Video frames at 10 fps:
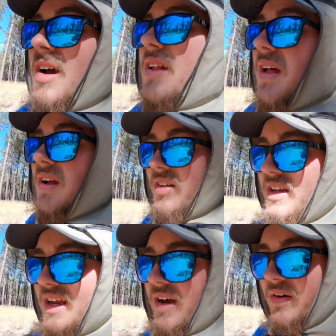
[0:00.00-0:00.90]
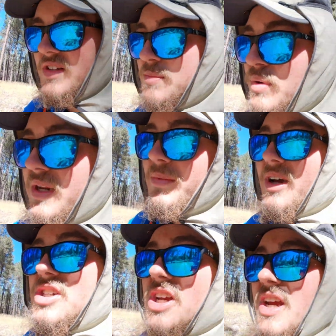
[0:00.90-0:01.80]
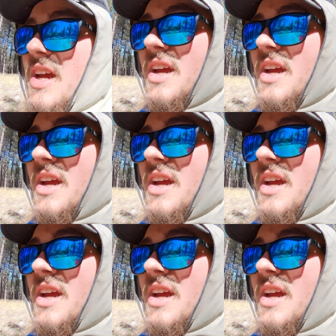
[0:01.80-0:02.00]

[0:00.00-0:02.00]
Luckily now it's pretty much